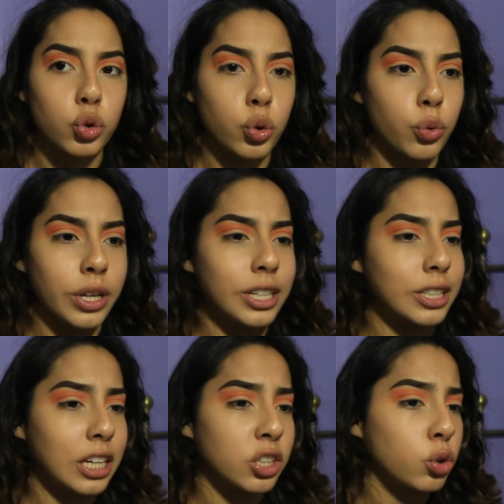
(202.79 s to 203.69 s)

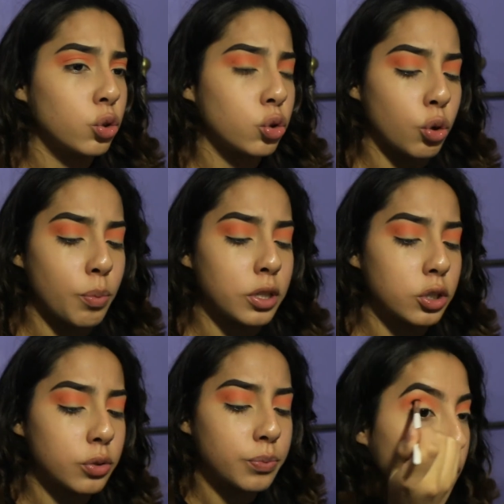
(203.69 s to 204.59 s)
crease. I took so
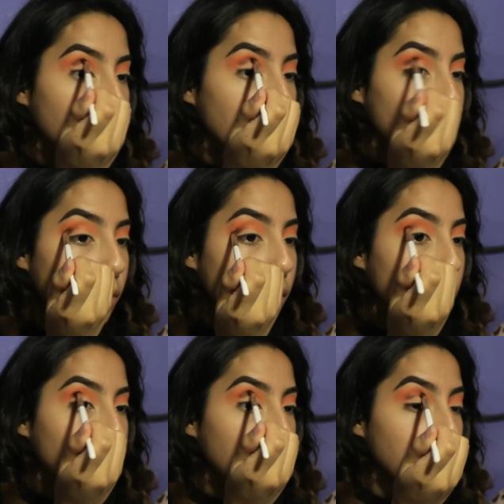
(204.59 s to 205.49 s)
much.
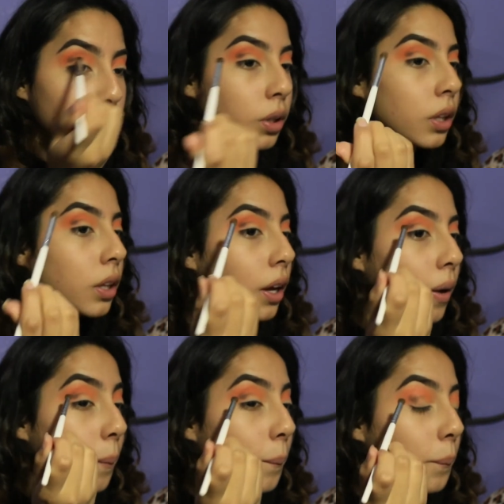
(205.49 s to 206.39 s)
We're gonna be building that.